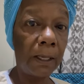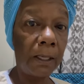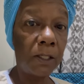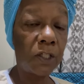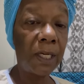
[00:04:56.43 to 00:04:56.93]

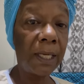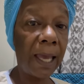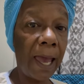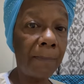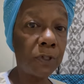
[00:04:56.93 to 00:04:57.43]
She
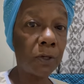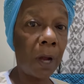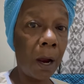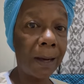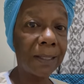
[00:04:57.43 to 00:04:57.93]
captured
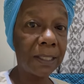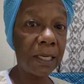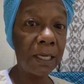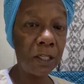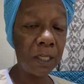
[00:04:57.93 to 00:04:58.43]
our
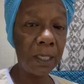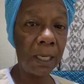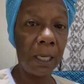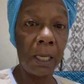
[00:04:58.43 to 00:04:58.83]
attention,